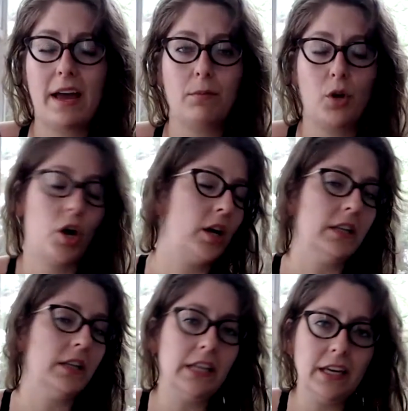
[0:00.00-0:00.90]
I'm really
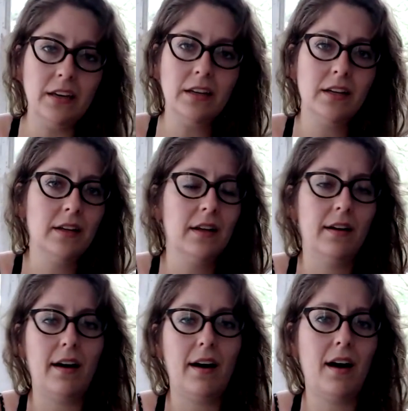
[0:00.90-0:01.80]
okay being where I
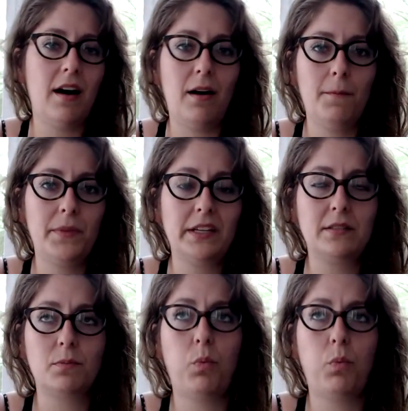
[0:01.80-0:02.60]
am currently.